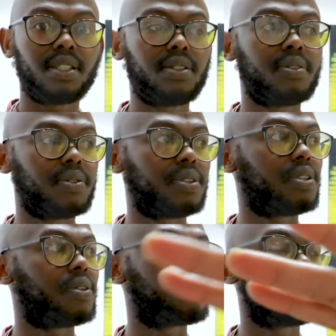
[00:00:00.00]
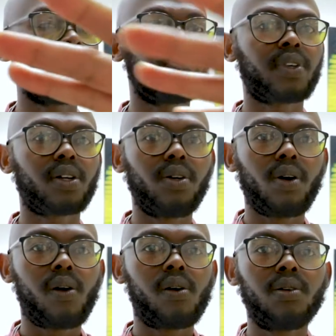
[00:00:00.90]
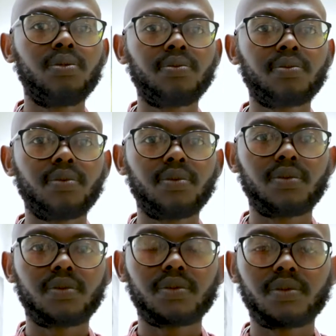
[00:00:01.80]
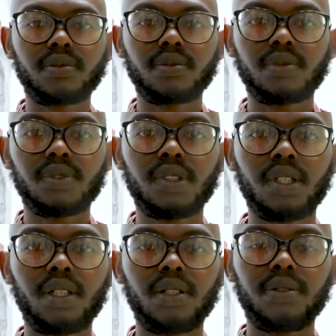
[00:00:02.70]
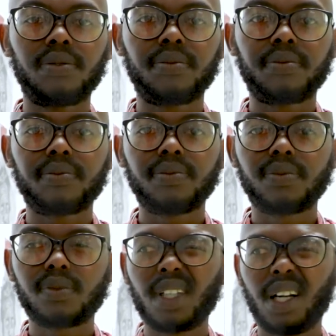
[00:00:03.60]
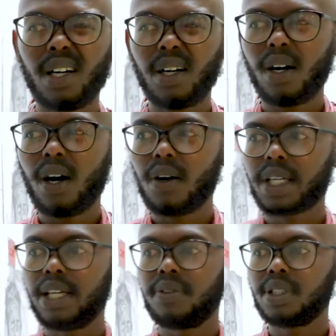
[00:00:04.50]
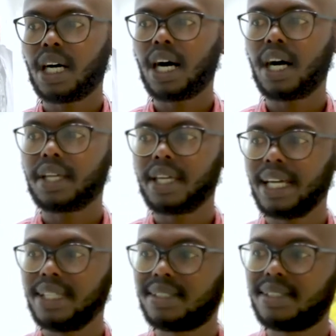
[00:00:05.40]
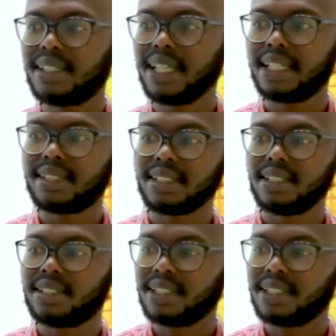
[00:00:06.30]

Take me through your art piece and tell me what is it all about, what it inspires. Oh, okay, uh, here is TAT.